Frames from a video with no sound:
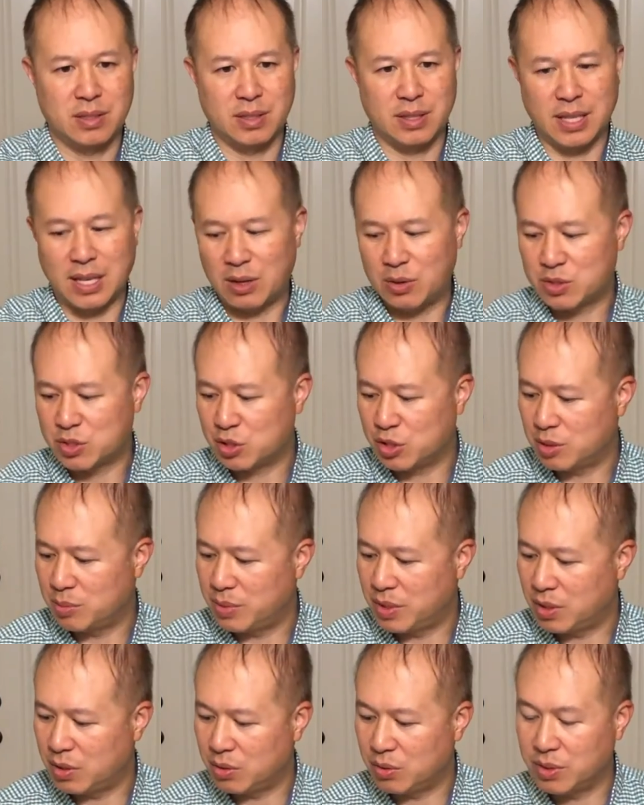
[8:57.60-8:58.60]
now it's going to
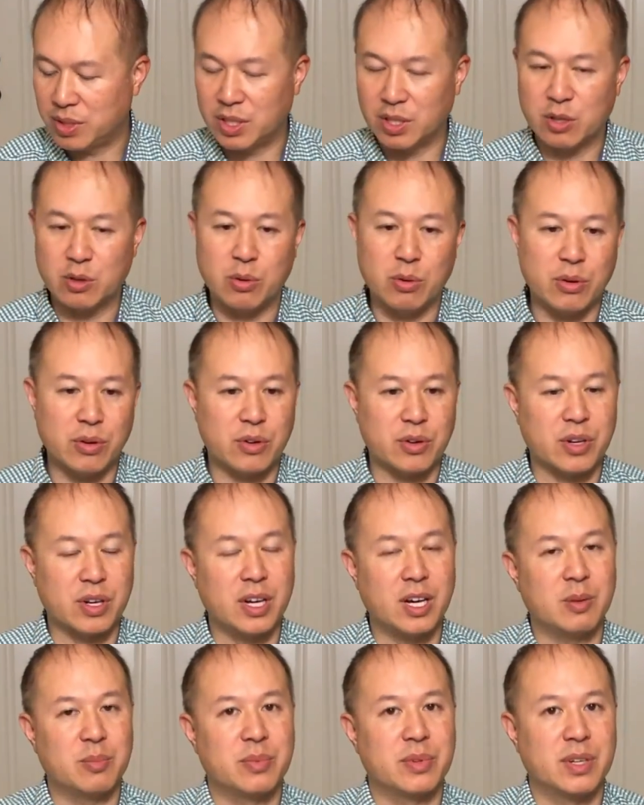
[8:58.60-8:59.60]
be only a 1/4
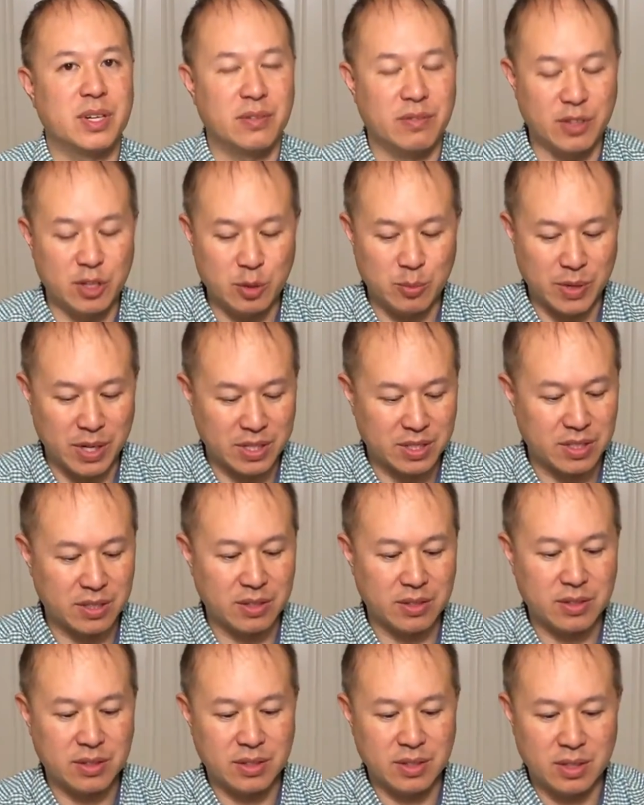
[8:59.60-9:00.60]
cup of the
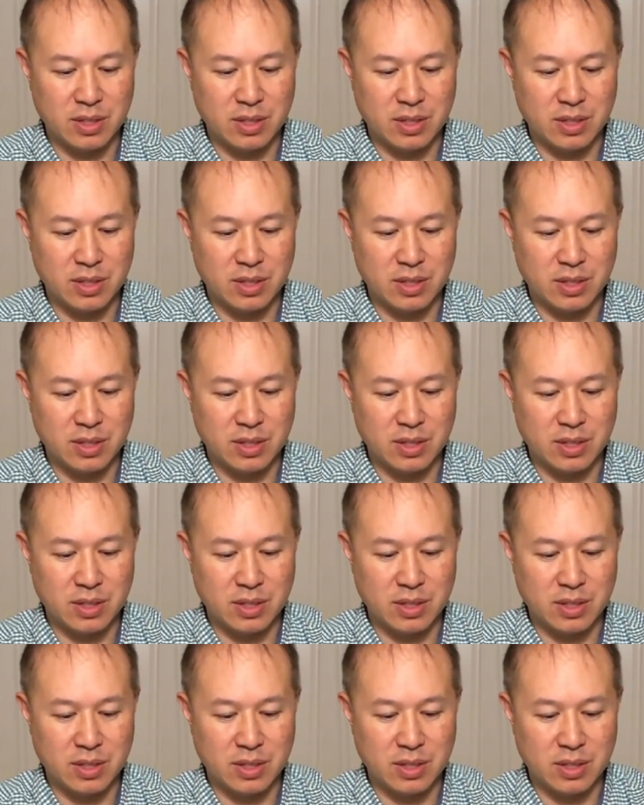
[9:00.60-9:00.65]
humectant,